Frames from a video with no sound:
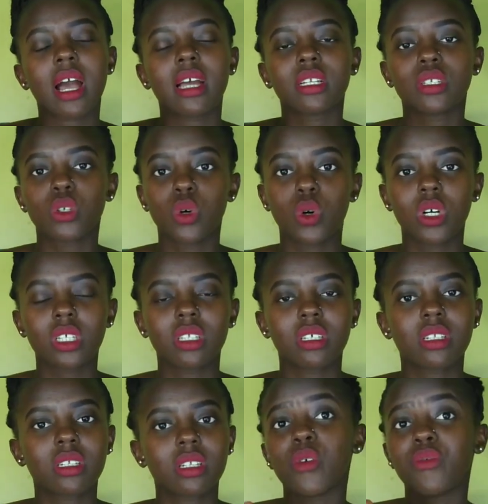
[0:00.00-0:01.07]
a dog
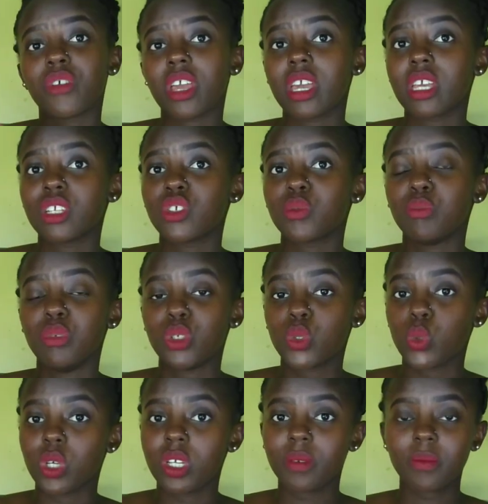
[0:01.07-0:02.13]
that's aged
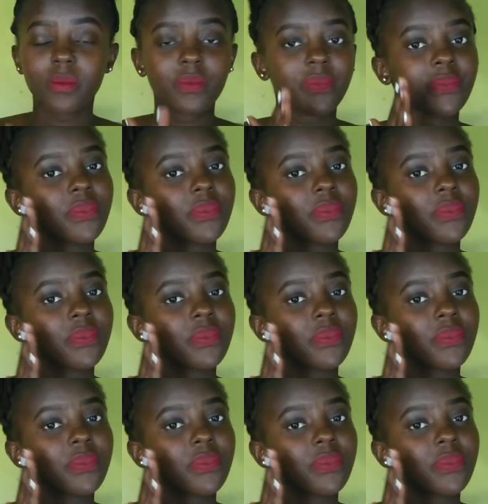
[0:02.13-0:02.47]
between